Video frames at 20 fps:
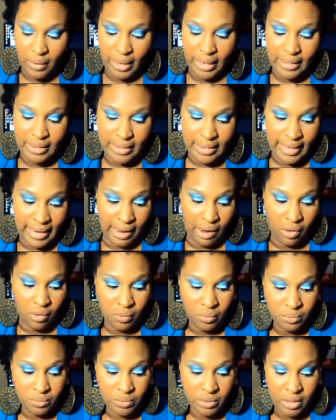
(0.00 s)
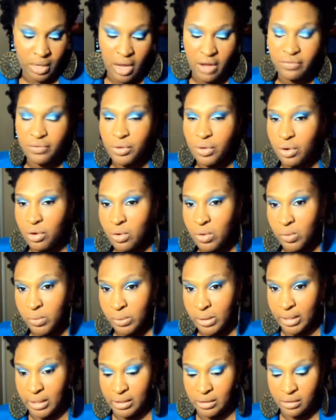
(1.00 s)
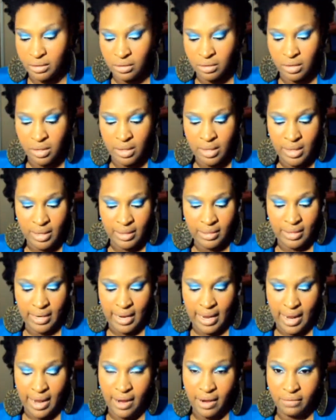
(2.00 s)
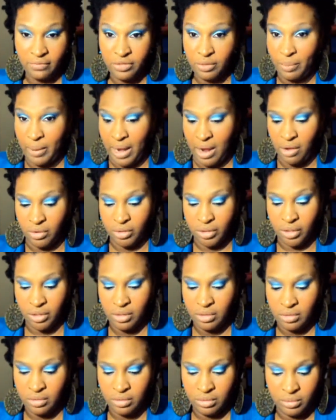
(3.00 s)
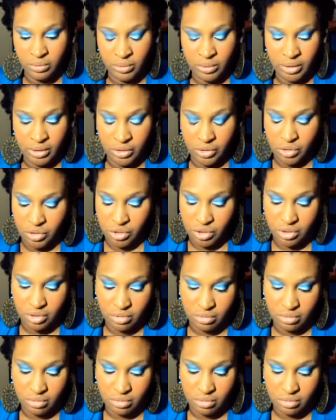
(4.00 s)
All right, now the CoverGirl Queen, they have the powder, which